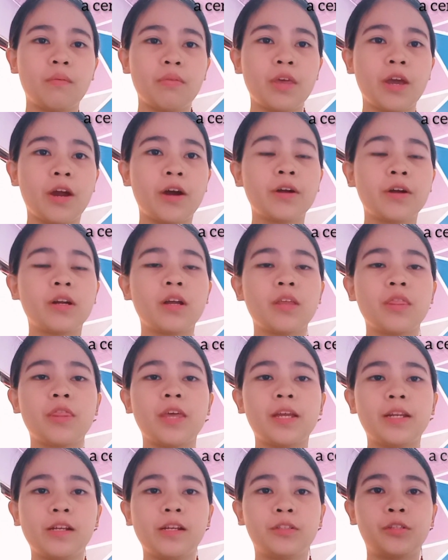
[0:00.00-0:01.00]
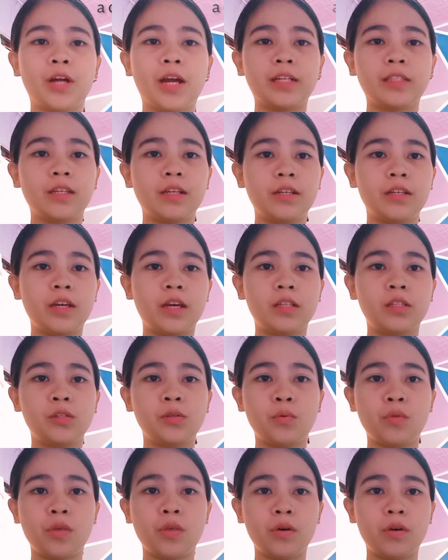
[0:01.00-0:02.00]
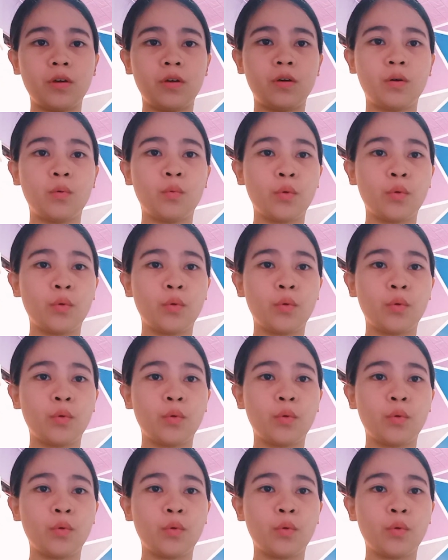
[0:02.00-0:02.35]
They are not that attracted yet to the